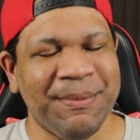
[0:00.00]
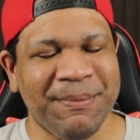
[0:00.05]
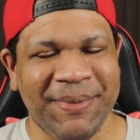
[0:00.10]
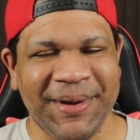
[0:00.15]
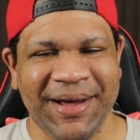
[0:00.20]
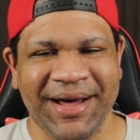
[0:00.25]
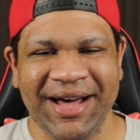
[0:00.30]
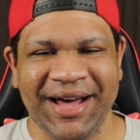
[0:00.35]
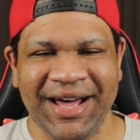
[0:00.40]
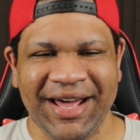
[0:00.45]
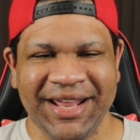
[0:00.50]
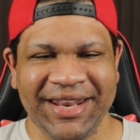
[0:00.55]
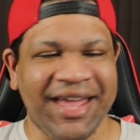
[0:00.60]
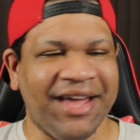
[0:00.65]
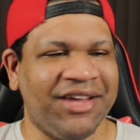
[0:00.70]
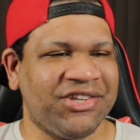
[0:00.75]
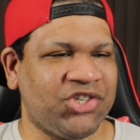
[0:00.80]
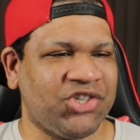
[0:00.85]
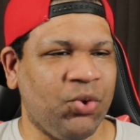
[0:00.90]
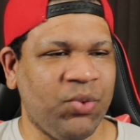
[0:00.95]
But,
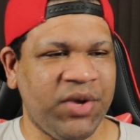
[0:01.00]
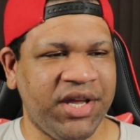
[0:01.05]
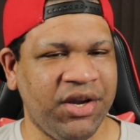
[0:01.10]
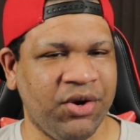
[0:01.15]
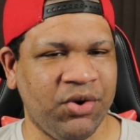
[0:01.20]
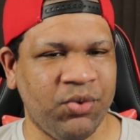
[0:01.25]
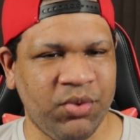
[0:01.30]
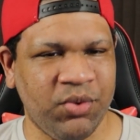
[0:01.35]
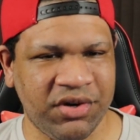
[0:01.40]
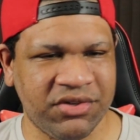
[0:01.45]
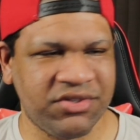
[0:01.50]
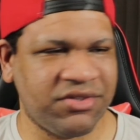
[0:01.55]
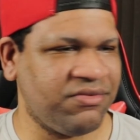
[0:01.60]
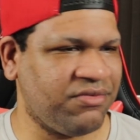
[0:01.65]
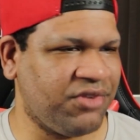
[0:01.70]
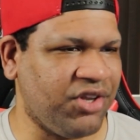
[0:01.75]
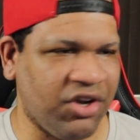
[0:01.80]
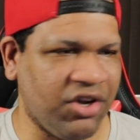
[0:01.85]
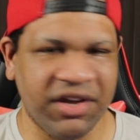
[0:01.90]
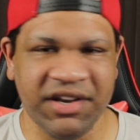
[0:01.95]
yeah, so we're
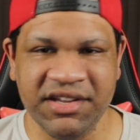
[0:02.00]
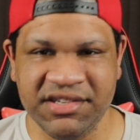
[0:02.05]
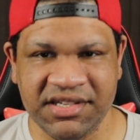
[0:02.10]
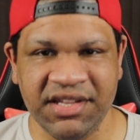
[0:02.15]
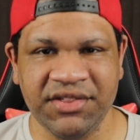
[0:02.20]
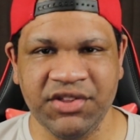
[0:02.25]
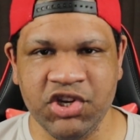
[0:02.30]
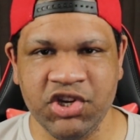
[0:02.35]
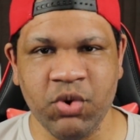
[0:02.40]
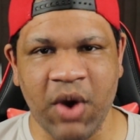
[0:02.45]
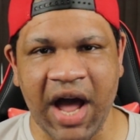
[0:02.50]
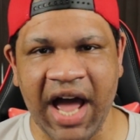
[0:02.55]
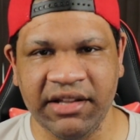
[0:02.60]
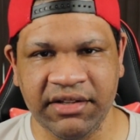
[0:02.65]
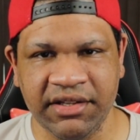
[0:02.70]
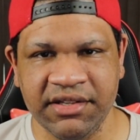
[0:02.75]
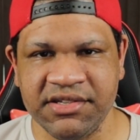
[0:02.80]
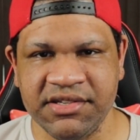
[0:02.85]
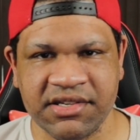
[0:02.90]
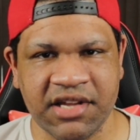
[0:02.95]
gonna see the new
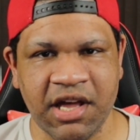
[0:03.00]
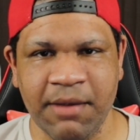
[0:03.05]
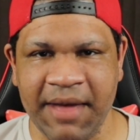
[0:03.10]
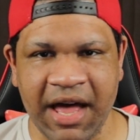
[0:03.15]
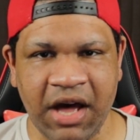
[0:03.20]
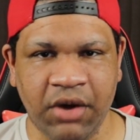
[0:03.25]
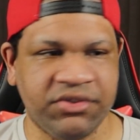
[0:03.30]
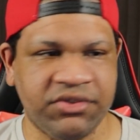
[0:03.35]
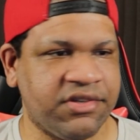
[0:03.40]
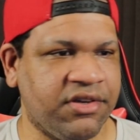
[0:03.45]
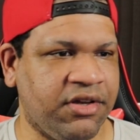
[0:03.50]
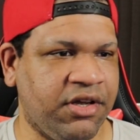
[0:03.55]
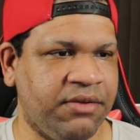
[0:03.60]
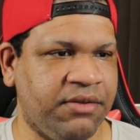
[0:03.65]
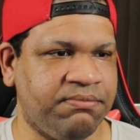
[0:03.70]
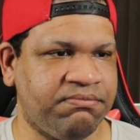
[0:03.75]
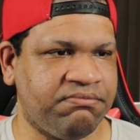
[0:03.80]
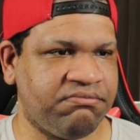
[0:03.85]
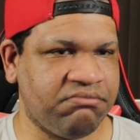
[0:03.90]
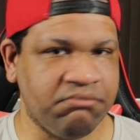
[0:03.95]
islands come out,
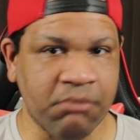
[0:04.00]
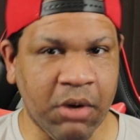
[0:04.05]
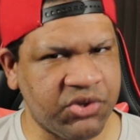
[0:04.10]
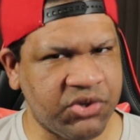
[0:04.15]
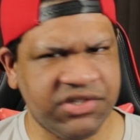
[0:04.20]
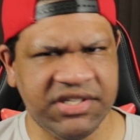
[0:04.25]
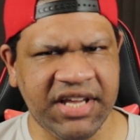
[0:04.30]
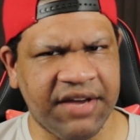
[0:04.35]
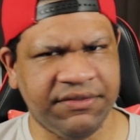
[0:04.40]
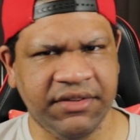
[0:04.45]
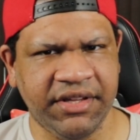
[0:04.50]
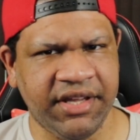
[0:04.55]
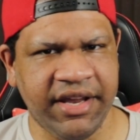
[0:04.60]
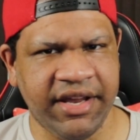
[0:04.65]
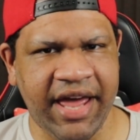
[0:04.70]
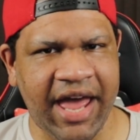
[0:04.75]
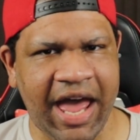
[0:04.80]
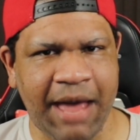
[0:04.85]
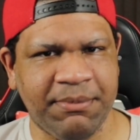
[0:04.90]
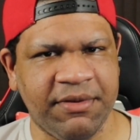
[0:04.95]
most definitely
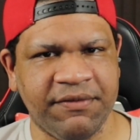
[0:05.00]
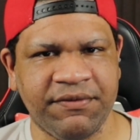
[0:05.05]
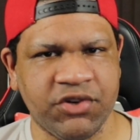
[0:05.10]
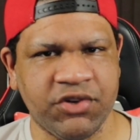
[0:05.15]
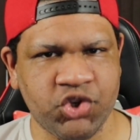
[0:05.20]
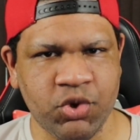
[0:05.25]
gonna happen for